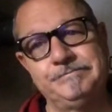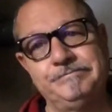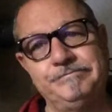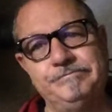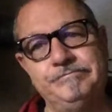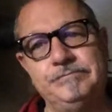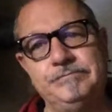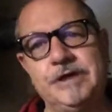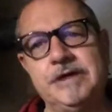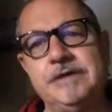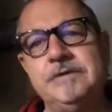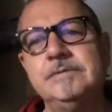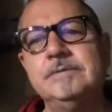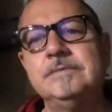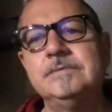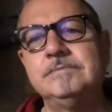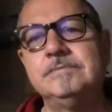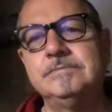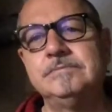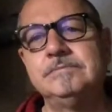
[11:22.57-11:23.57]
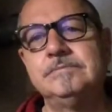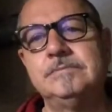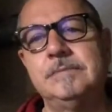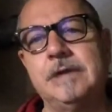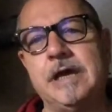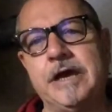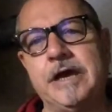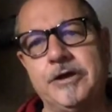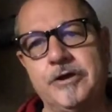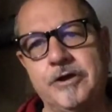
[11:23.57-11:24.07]
but
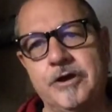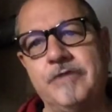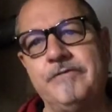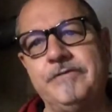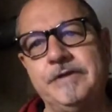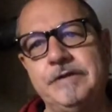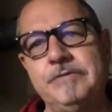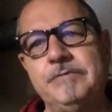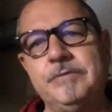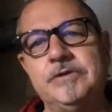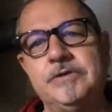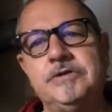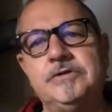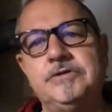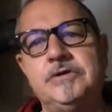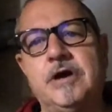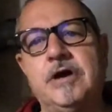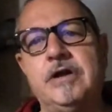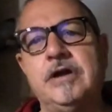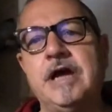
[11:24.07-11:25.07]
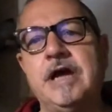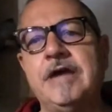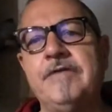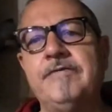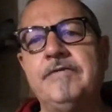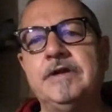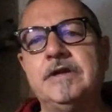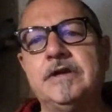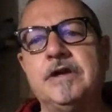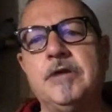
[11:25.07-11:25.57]
I carved it with a draw knife
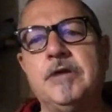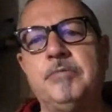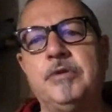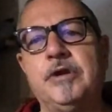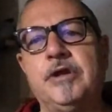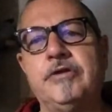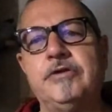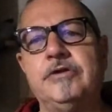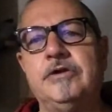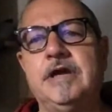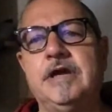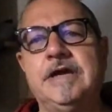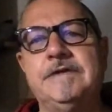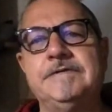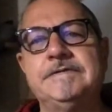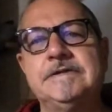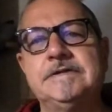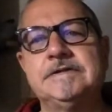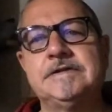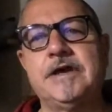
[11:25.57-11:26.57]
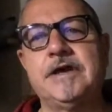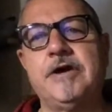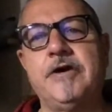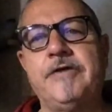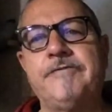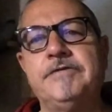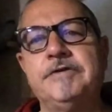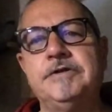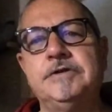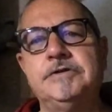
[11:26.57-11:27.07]
and a couple other knives, as I
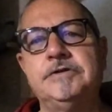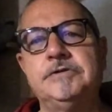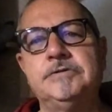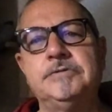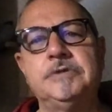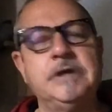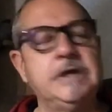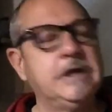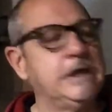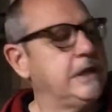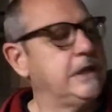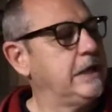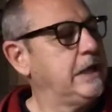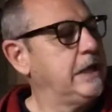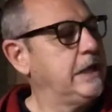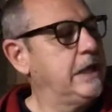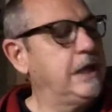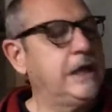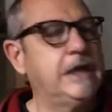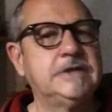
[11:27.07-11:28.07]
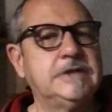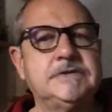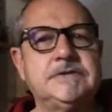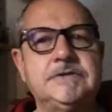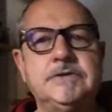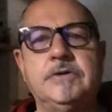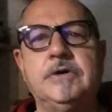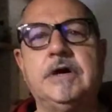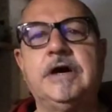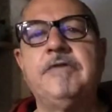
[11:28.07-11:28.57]
often do. And
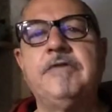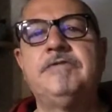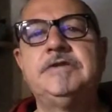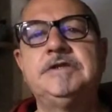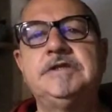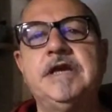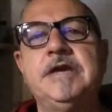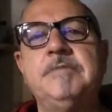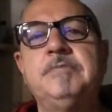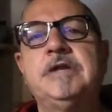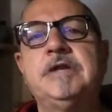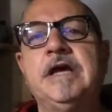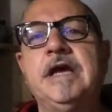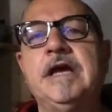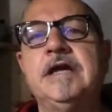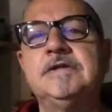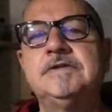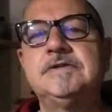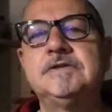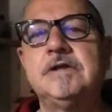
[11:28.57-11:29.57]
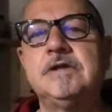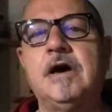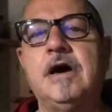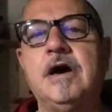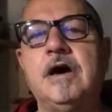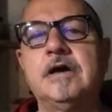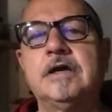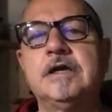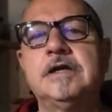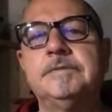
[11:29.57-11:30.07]
so I've shaped a
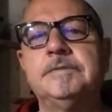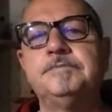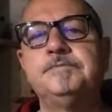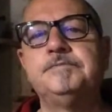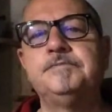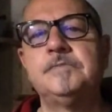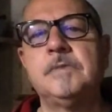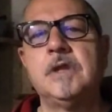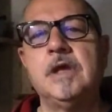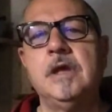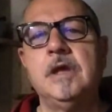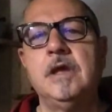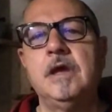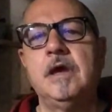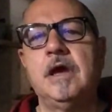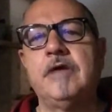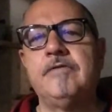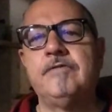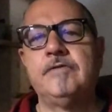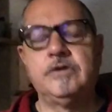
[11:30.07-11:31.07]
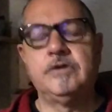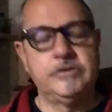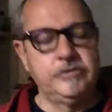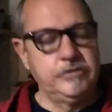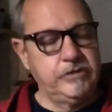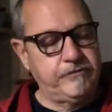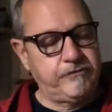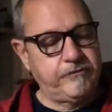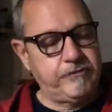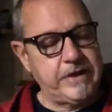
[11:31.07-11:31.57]
headstock and I've glued the
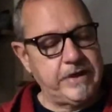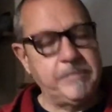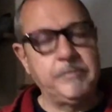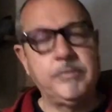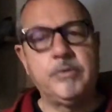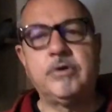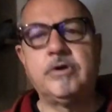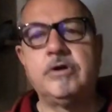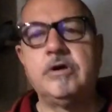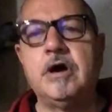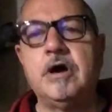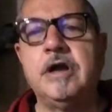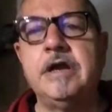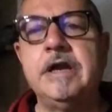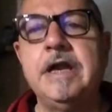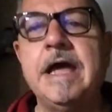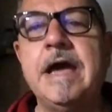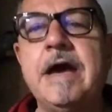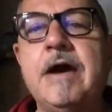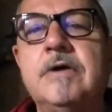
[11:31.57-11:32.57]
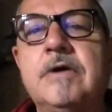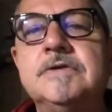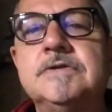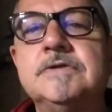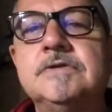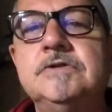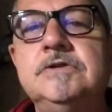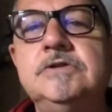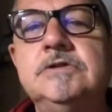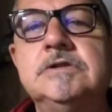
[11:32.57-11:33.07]
fretboard on now so
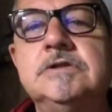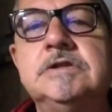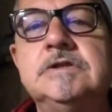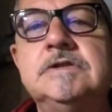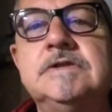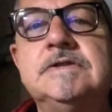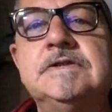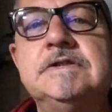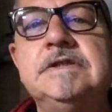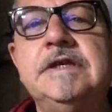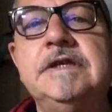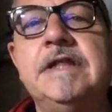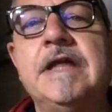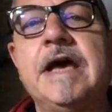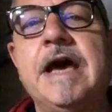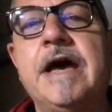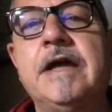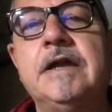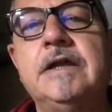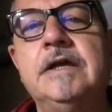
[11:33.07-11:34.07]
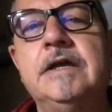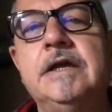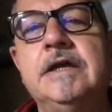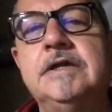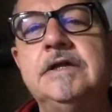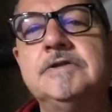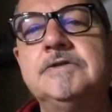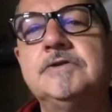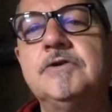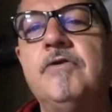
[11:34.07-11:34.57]
you can see that and
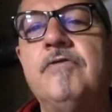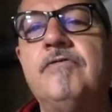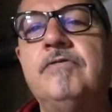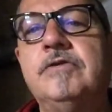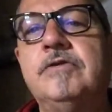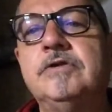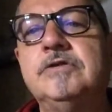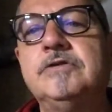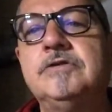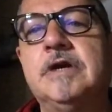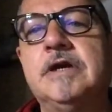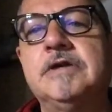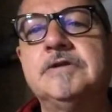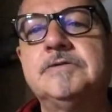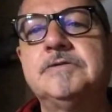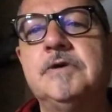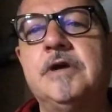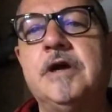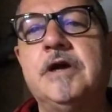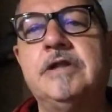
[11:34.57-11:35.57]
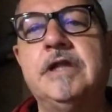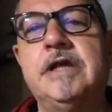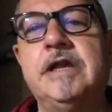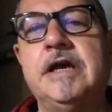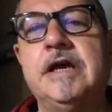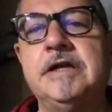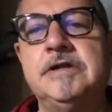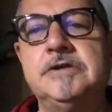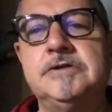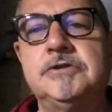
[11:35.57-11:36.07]
it's over the truss rod that I
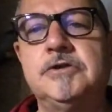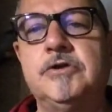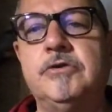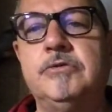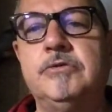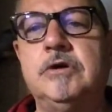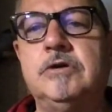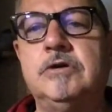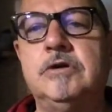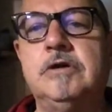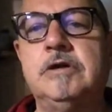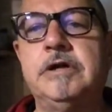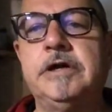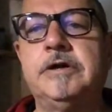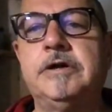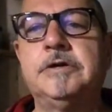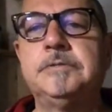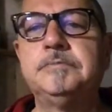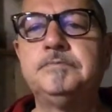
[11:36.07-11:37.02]
had shown earlier.